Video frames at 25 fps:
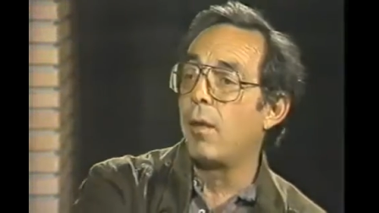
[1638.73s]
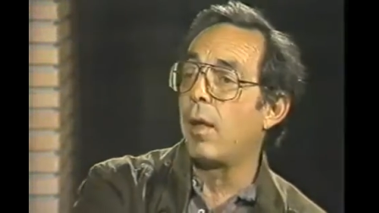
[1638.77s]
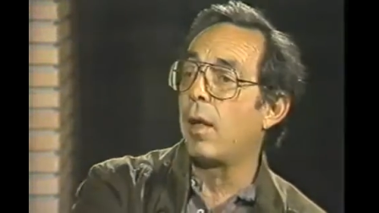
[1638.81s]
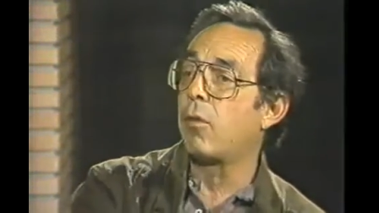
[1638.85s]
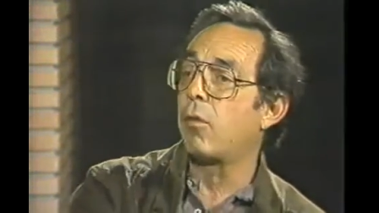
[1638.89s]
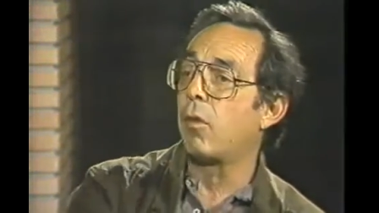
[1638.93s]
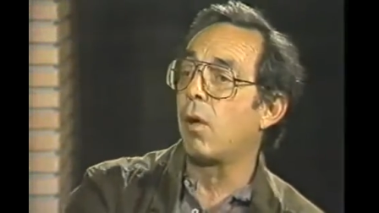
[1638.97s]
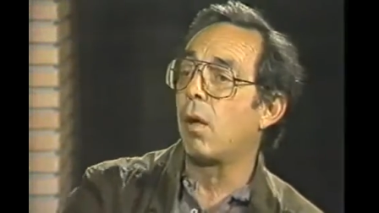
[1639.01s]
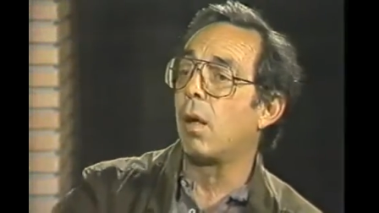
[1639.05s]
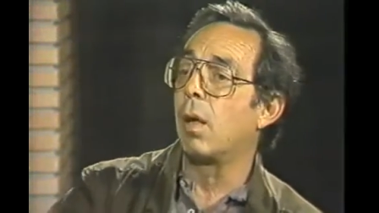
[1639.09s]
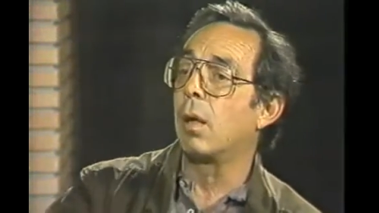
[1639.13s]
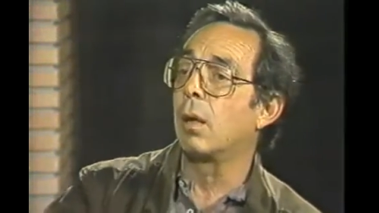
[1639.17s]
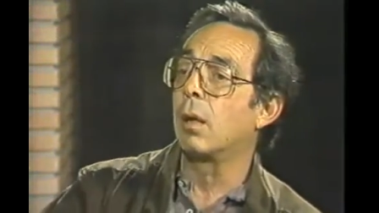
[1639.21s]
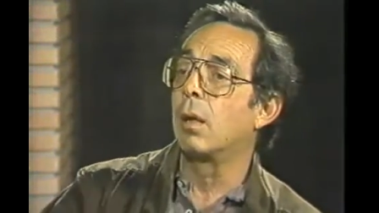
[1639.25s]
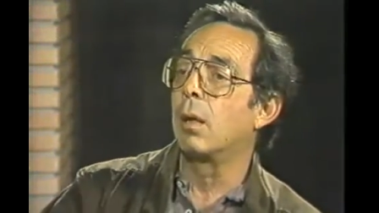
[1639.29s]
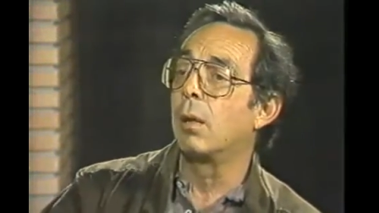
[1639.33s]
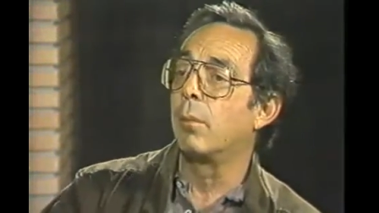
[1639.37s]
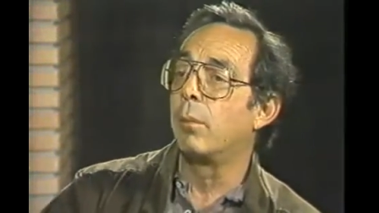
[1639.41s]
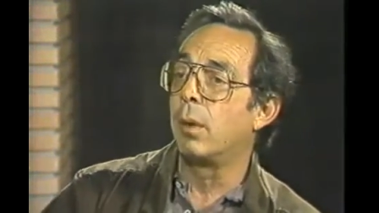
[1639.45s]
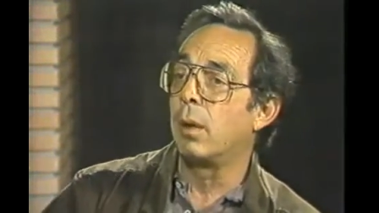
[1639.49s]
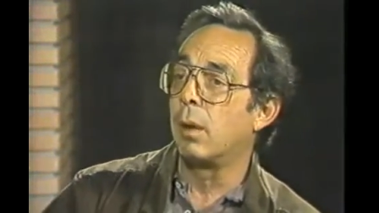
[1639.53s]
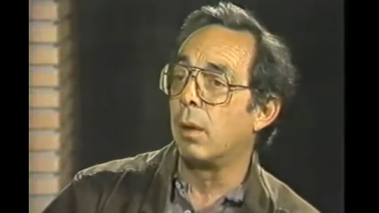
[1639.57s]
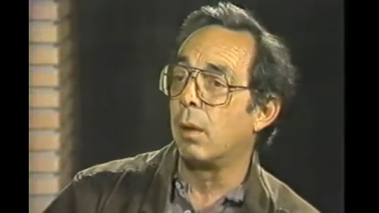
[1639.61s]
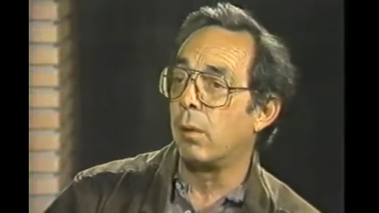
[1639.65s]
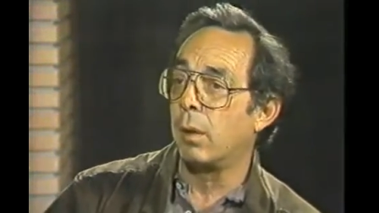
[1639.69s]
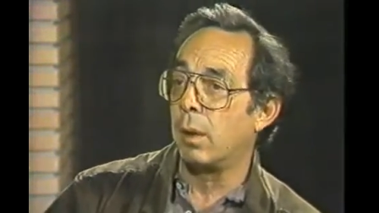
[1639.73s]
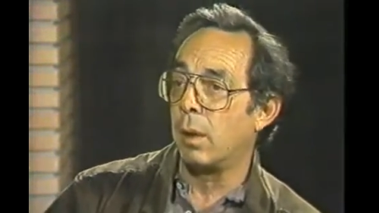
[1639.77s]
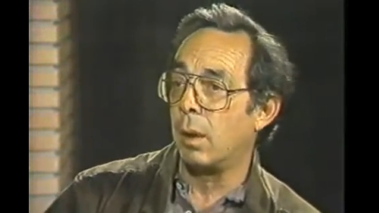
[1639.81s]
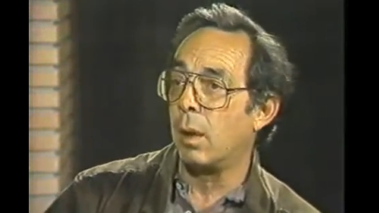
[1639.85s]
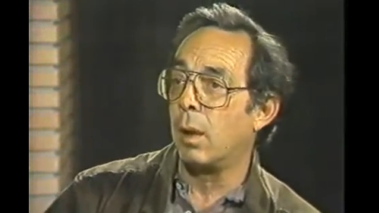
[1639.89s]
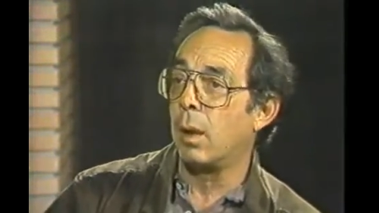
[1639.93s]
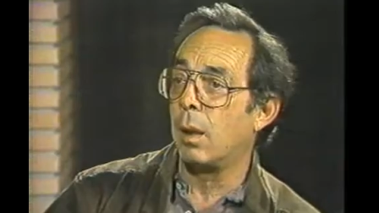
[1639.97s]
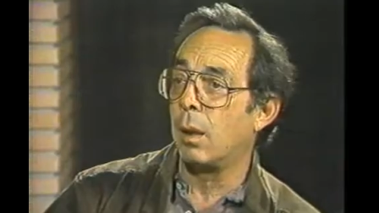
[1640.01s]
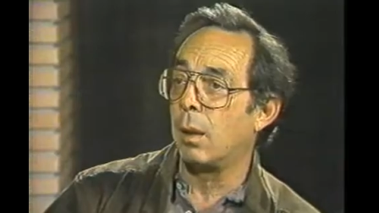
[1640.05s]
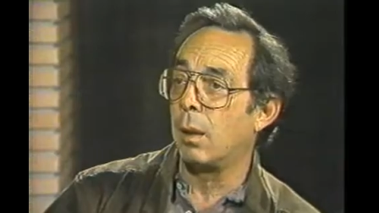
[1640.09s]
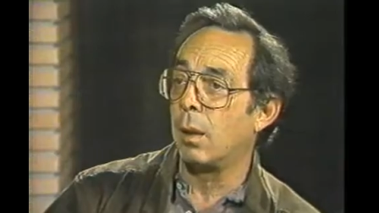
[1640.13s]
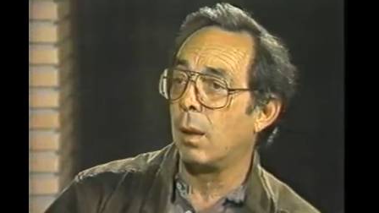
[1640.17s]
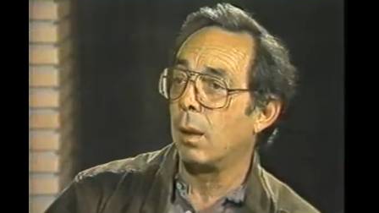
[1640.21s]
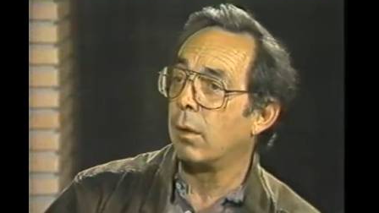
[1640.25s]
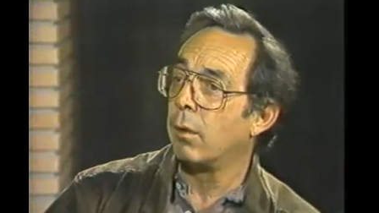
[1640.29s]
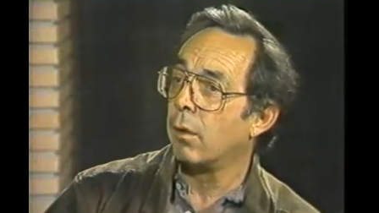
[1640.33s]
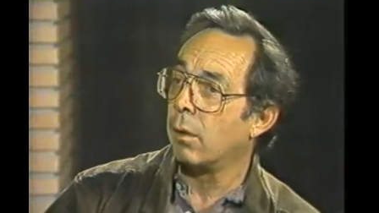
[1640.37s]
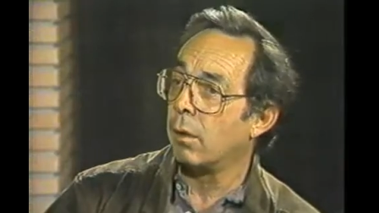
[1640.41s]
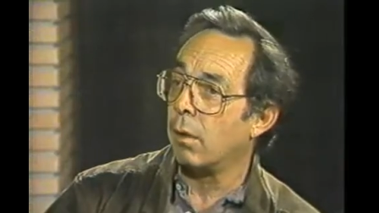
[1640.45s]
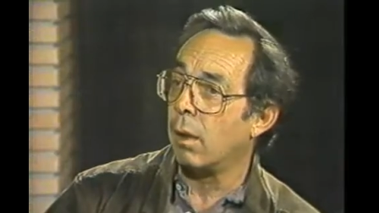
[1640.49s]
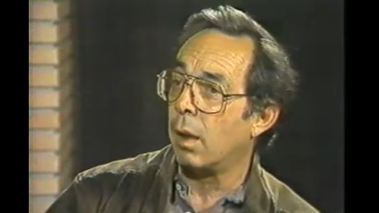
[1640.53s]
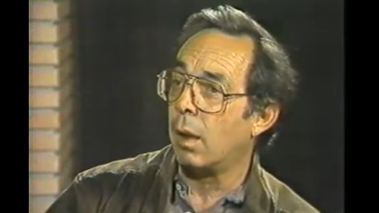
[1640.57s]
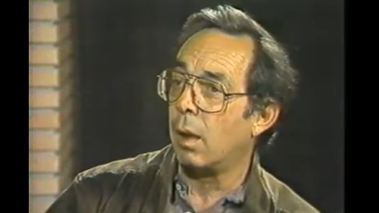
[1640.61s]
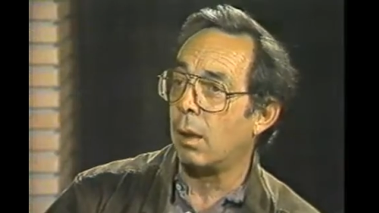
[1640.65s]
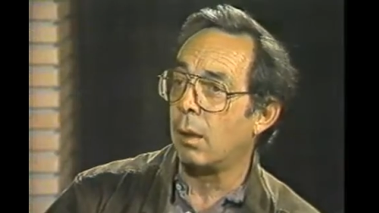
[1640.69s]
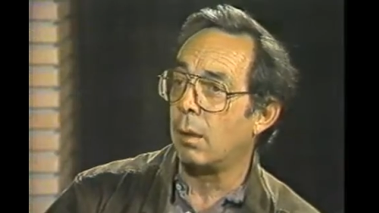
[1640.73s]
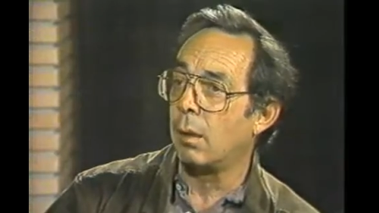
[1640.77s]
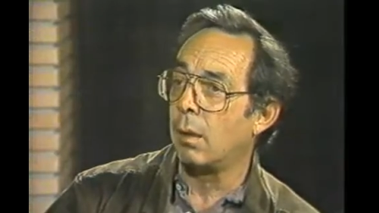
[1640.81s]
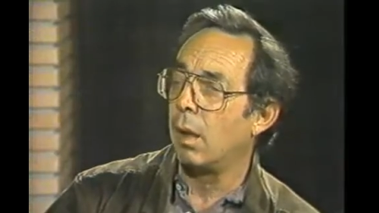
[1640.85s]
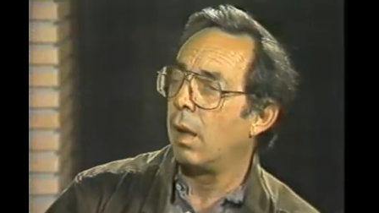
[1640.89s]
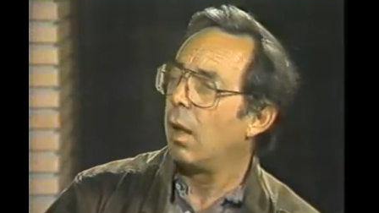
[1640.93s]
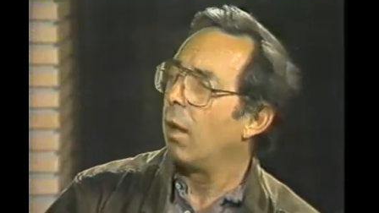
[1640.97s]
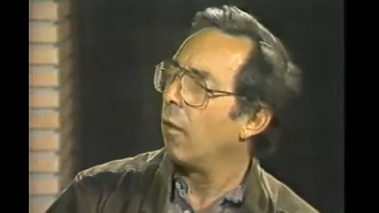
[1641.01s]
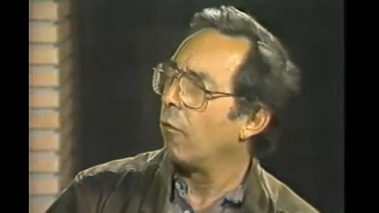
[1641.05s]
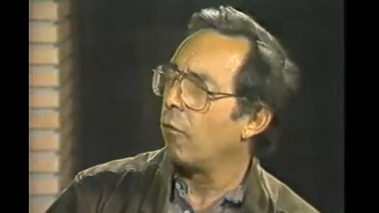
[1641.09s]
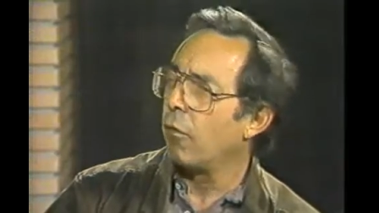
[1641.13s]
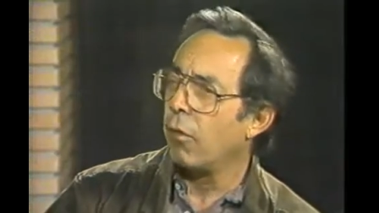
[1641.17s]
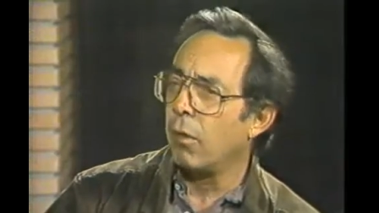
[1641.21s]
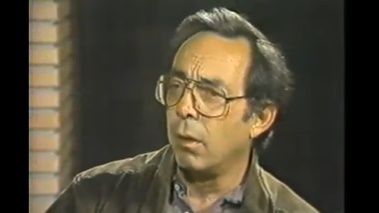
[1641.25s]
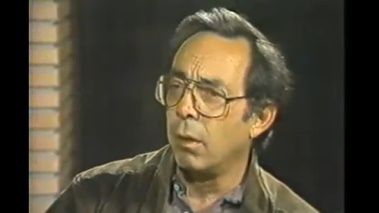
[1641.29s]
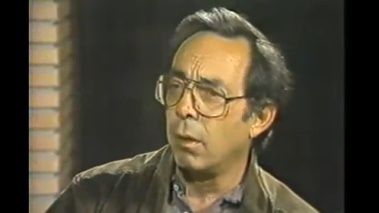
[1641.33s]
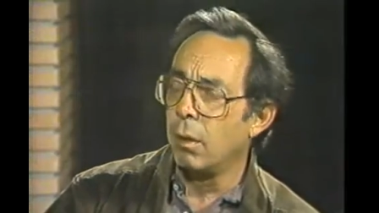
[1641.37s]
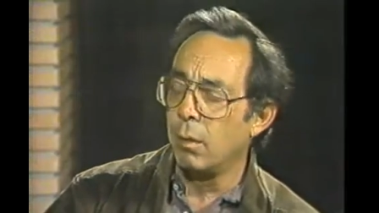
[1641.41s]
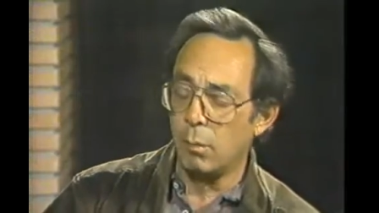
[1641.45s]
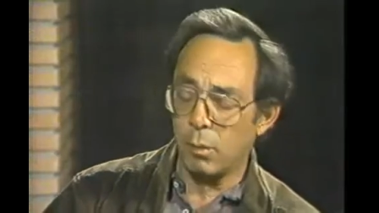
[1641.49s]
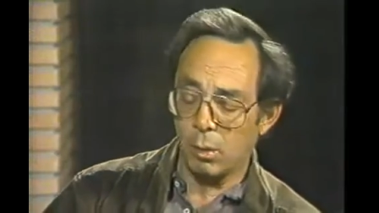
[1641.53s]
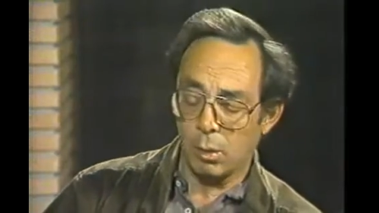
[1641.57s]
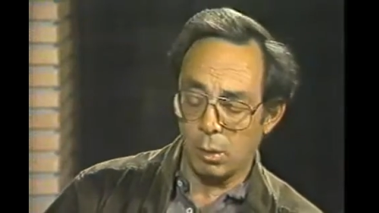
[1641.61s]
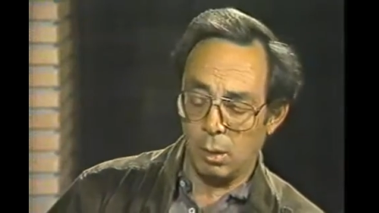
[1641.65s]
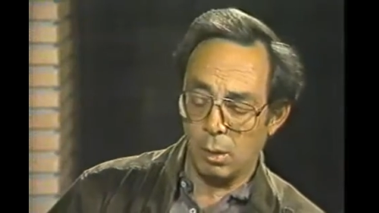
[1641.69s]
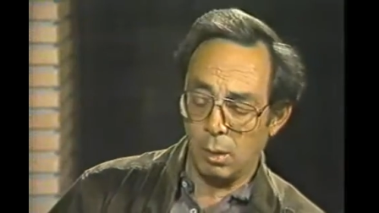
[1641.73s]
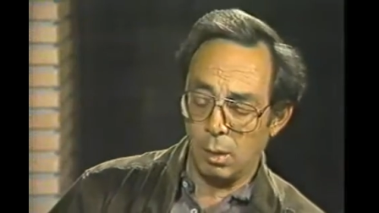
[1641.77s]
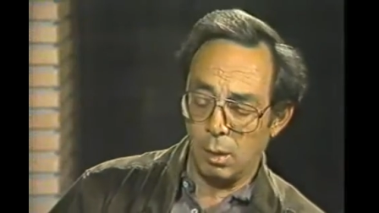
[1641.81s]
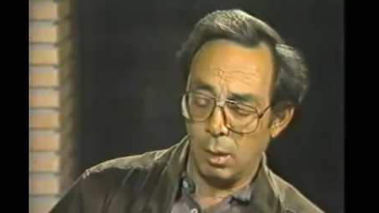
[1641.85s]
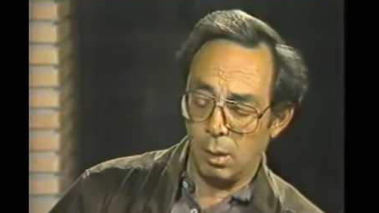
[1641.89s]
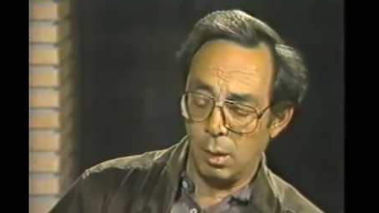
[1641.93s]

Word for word: That's all going to be going on underground. Furthermore,